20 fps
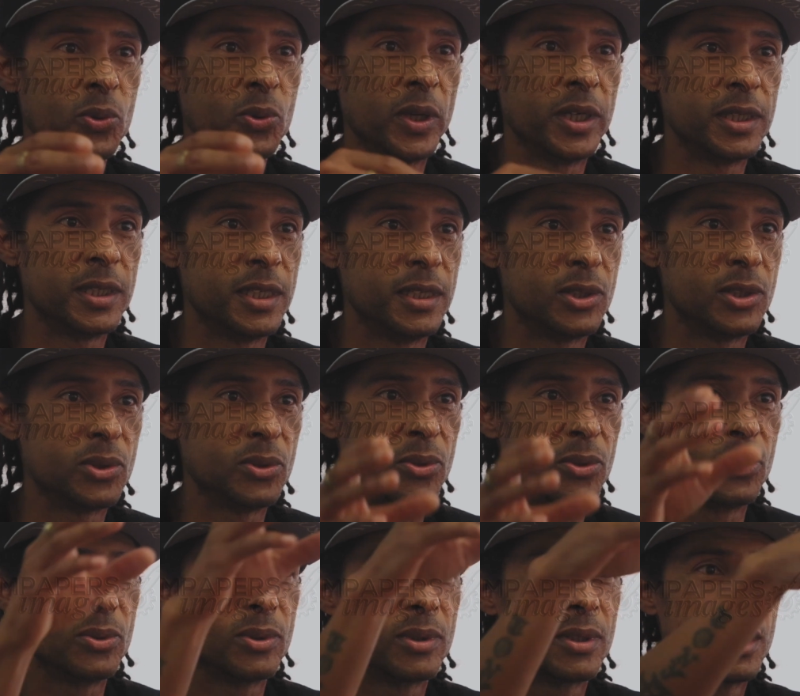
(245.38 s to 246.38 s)
20 to
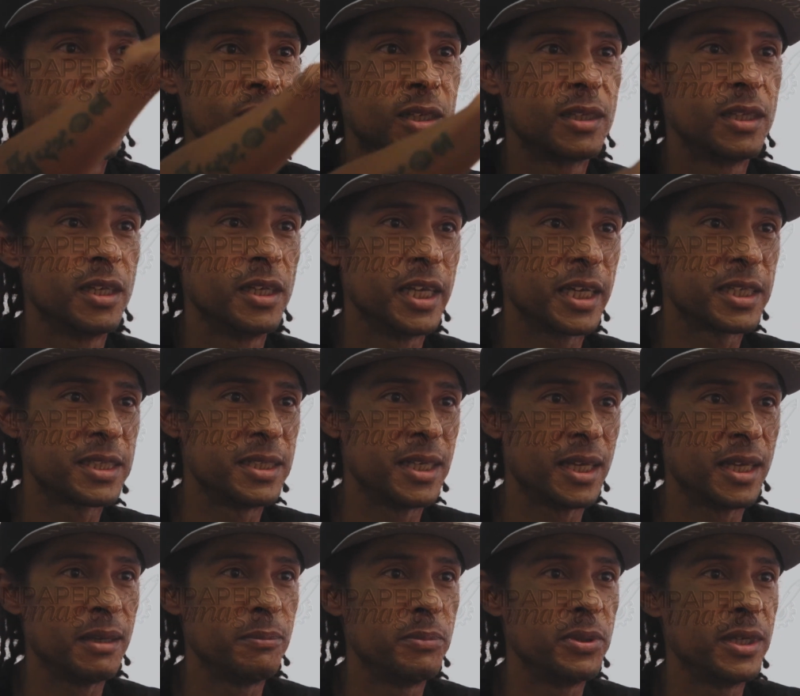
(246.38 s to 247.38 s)
the next
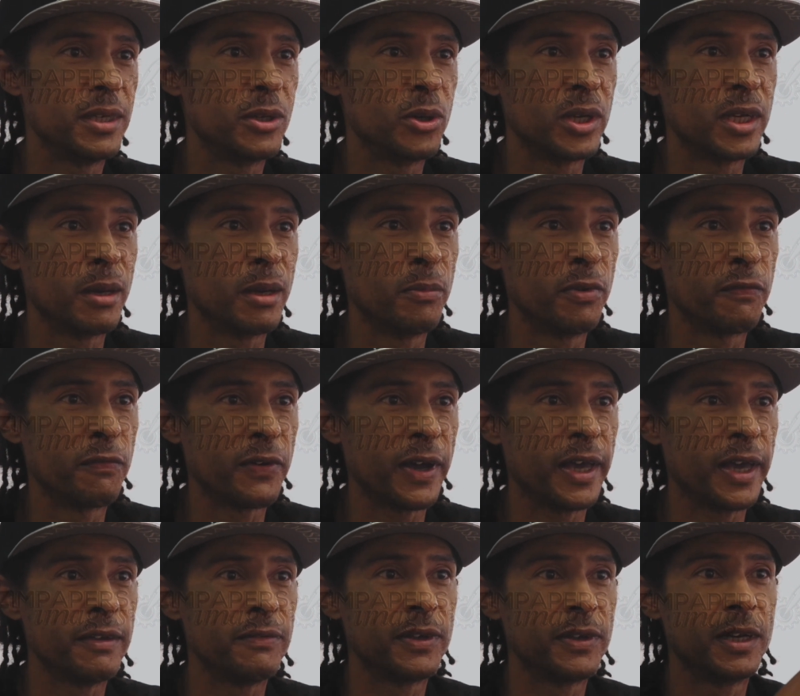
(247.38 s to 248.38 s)
day being on number
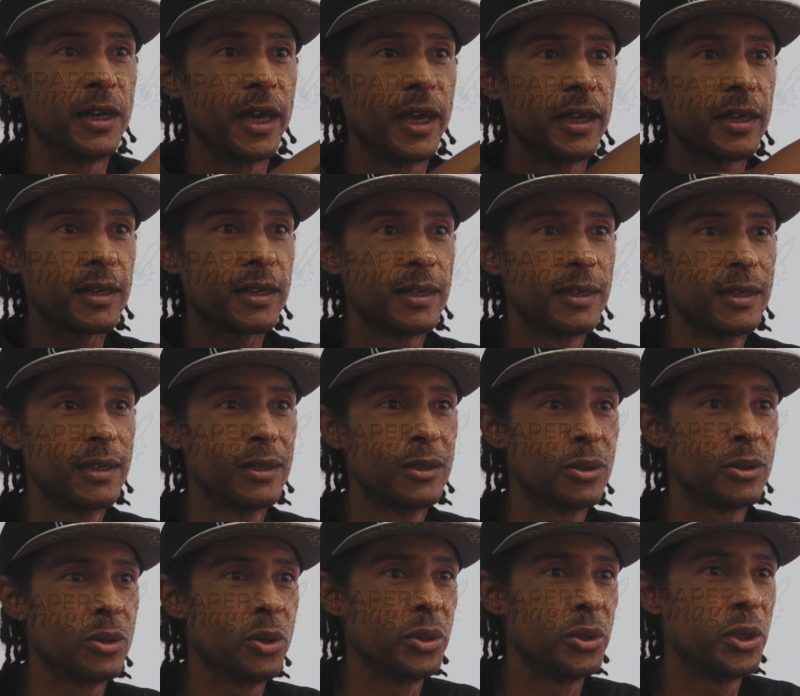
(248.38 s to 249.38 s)
5, and like
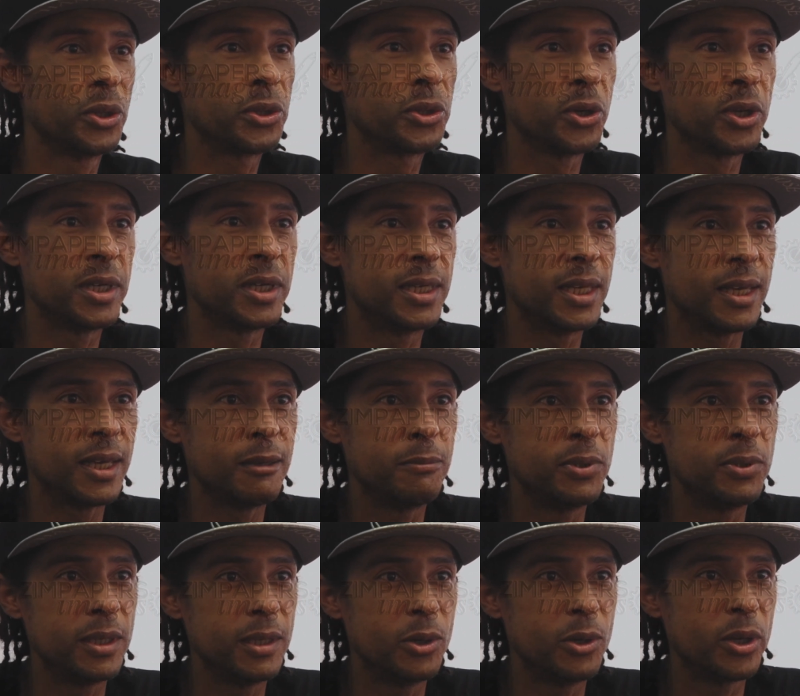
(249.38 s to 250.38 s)
on the third day
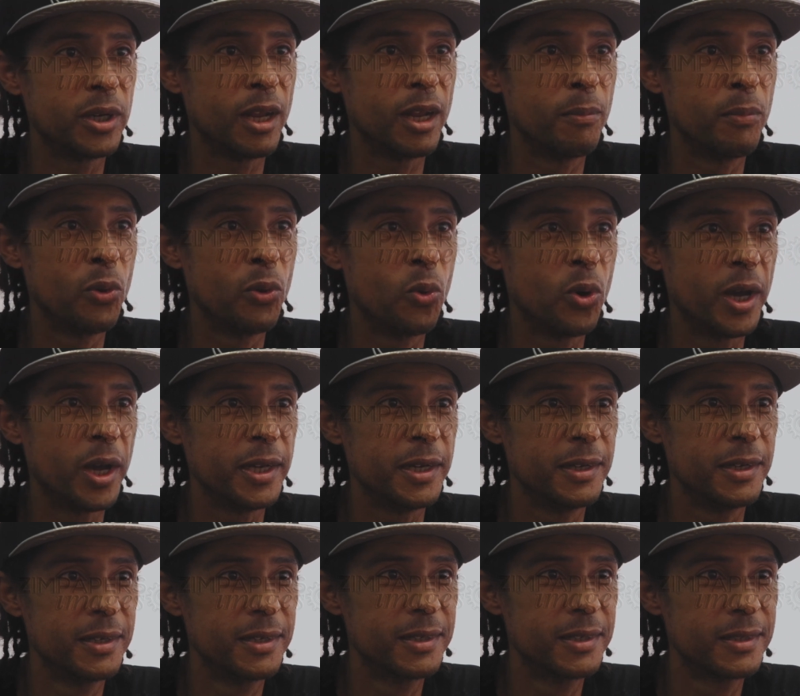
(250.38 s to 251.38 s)
being on number
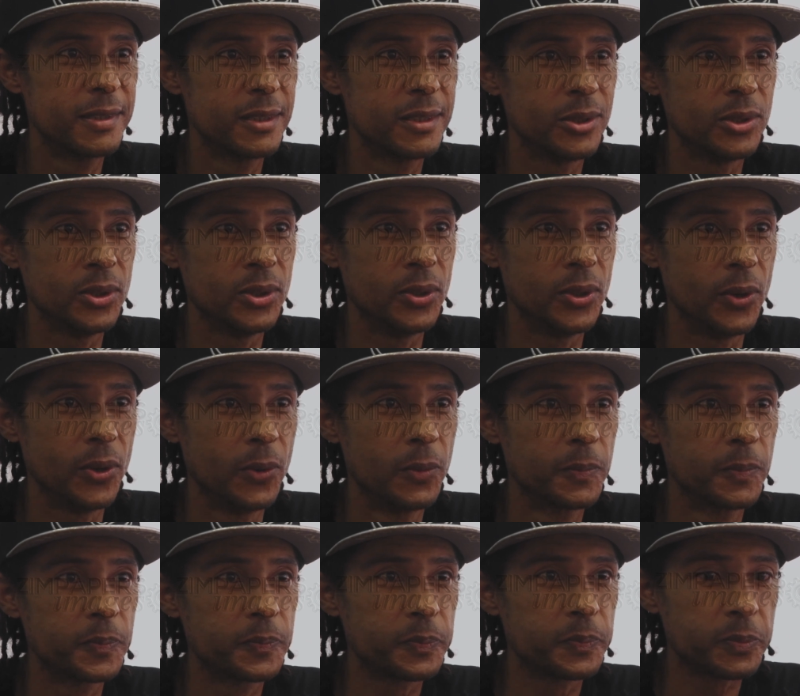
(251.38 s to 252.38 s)
1, you know.
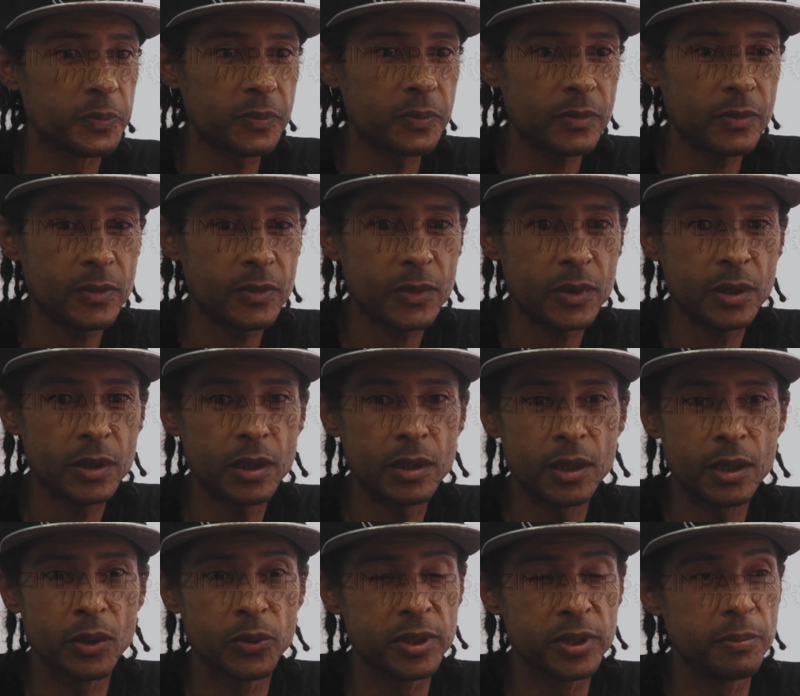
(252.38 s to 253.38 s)

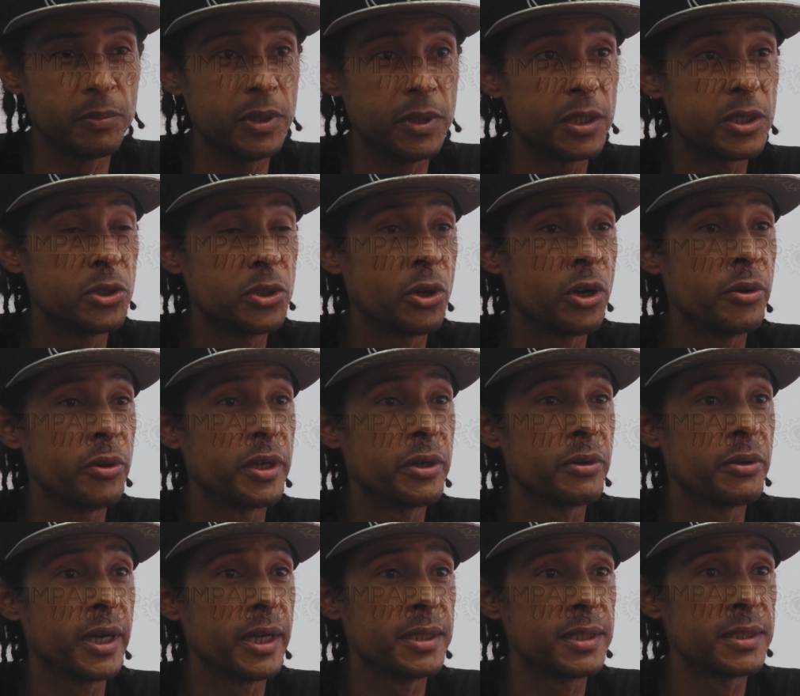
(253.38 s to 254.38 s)
It was a meteoric
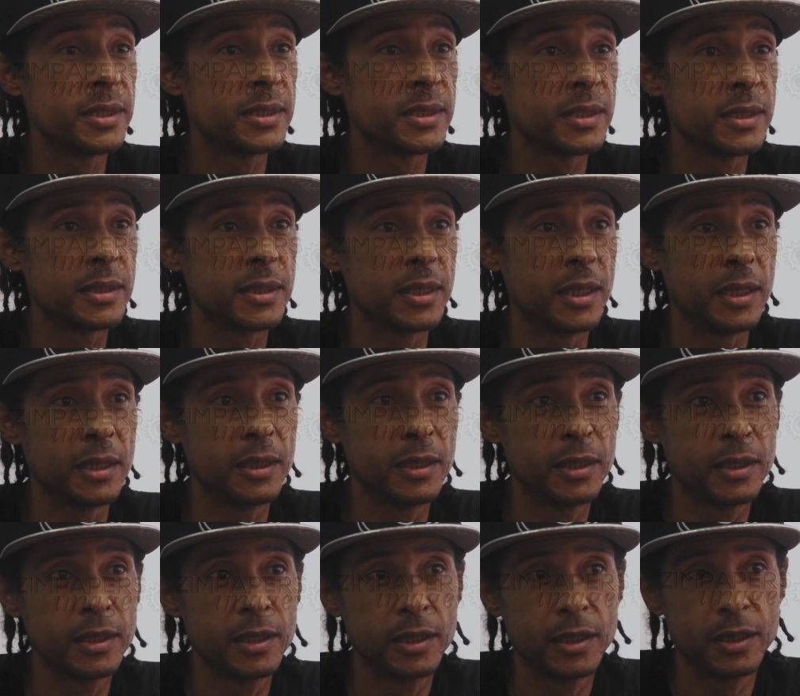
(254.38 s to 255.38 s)
rise, as they say.
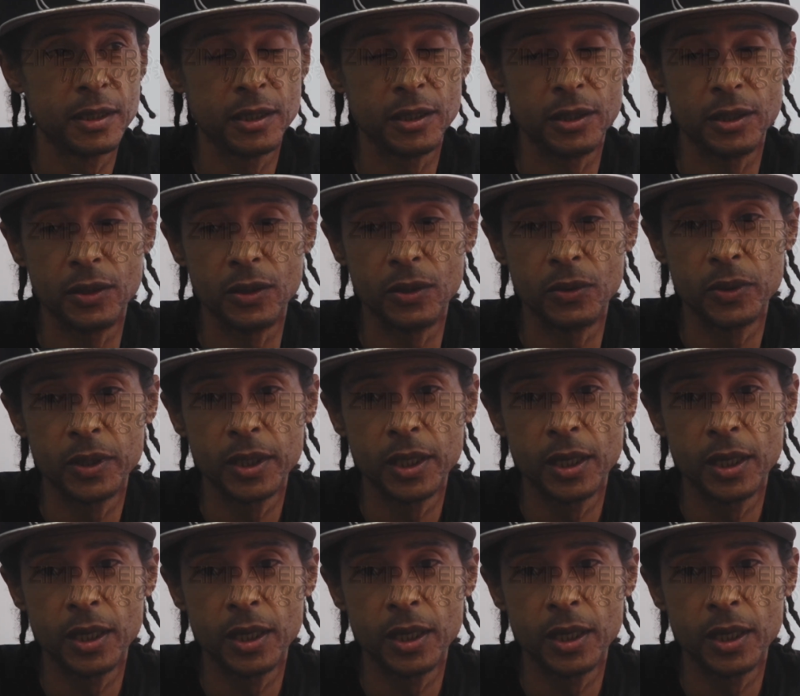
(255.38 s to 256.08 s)
You know,